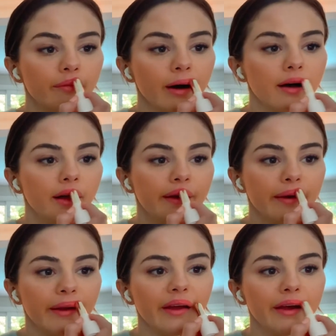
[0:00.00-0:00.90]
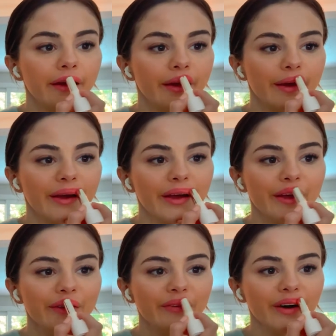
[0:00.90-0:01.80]
But
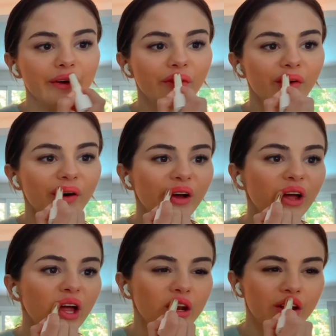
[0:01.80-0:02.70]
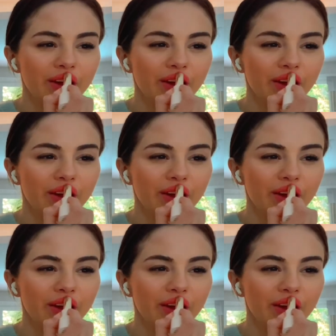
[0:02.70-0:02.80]
if I want